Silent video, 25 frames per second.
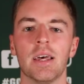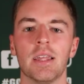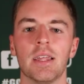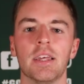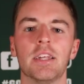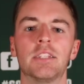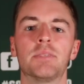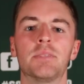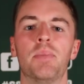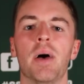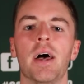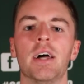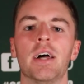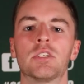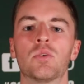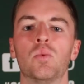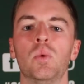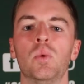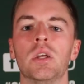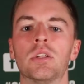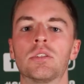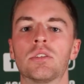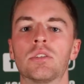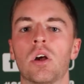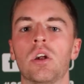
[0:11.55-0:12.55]
this past
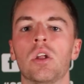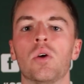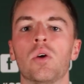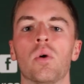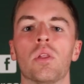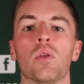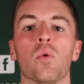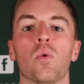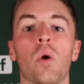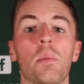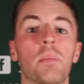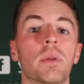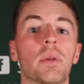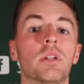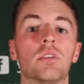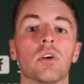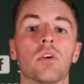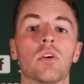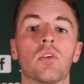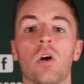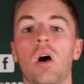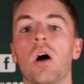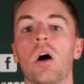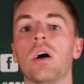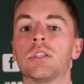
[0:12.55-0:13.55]
week, starting with women's
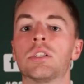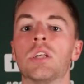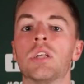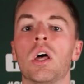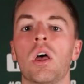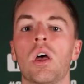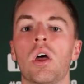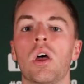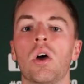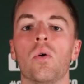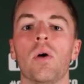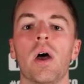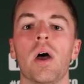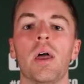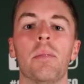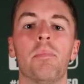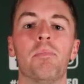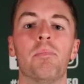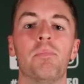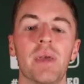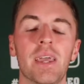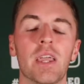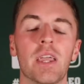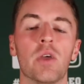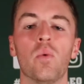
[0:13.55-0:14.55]
lacrosse, who had
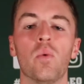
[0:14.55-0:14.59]
a big